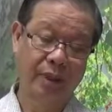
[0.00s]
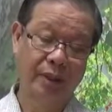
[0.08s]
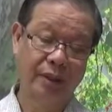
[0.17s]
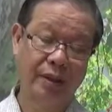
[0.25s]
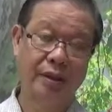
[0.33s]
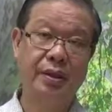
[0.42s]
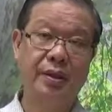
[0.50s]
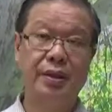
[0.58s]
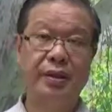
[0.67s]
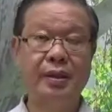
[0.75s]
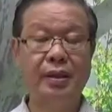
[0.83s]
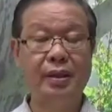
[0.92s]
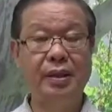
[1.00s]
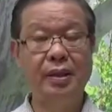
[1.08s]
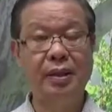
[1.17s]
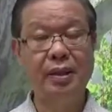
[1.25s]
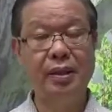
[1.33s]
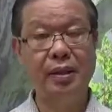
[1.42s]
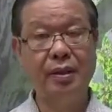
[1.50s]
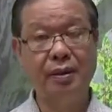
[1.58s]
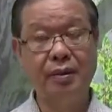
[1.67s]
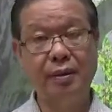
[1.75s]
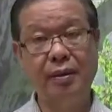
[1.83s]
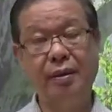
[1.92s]
It is
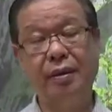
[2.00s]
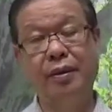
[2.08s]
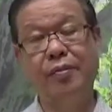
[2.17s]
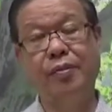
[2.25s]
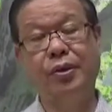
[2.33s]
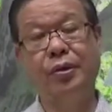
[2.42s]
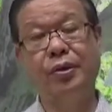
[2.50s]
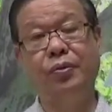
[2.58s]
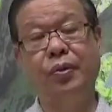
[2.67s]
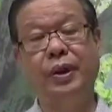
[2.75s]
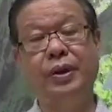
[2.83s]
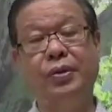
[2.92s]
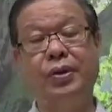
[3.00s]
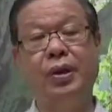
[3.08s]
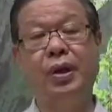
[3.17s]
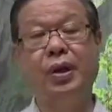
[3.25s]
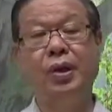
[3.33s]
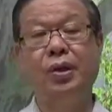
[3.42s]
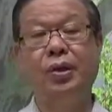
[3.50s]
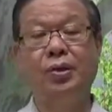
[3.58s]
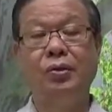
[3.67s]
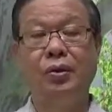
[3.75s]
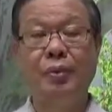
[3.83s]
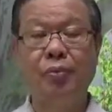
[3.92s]
in important ways
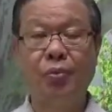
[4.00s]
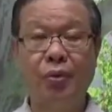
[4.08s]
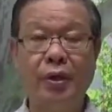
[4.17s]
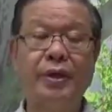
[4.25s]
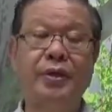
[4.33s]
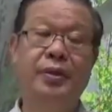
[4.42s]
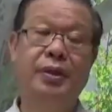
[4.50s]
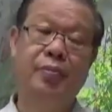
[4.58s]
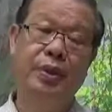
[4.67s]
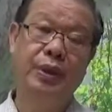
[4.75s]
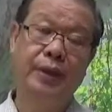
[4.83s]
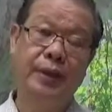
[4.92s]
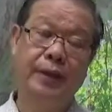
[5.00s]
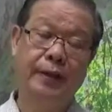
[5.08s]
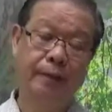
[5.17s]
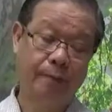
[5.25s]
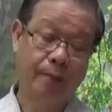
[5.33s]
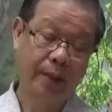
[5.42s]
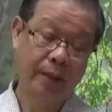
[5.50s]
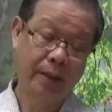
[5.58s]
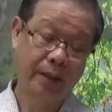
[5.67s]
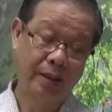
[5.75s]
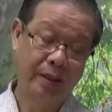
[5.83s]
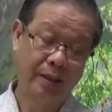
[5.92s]
to impress the beginner.
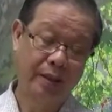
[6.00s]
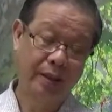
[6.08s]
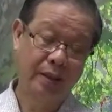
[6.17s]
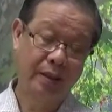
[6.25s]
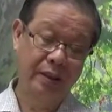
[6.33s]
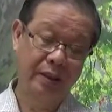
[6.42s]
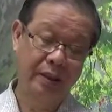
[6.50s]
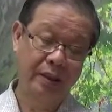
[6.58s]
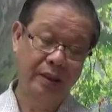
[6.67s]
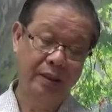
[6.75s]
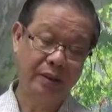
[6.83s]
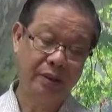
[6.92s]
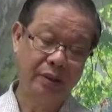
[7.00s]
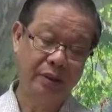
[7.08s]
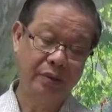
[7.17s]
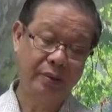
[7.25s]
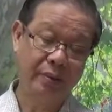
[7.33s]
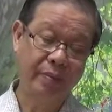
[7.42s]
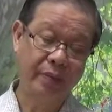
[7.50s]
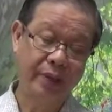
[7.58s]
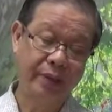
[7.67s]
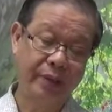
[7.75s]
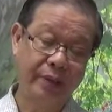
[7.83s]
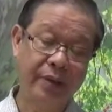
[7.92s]
In this case, to
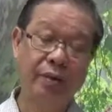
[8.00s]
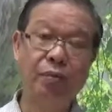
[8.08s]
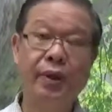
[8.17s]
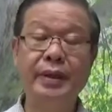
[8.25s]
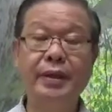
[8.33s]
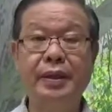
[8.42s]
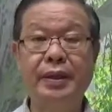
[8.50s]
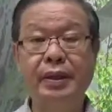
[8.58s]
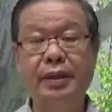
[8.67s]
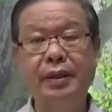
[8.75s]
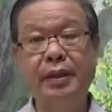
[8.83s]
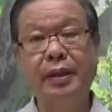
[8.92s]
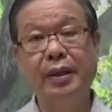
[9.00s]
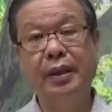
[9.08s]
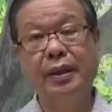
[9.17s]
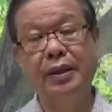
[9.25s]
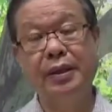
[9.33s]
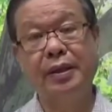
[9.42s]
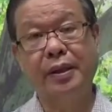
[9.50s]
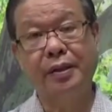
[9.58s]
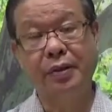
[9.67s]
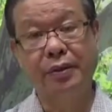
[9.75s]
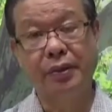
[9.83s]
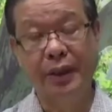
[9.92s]
impress the wanderer
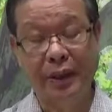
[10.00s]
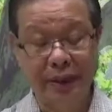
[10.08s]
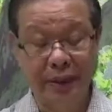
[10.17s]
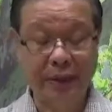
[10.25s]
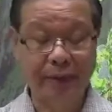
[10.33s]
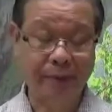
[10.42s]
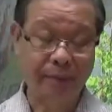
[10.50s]
Sakulu Dai.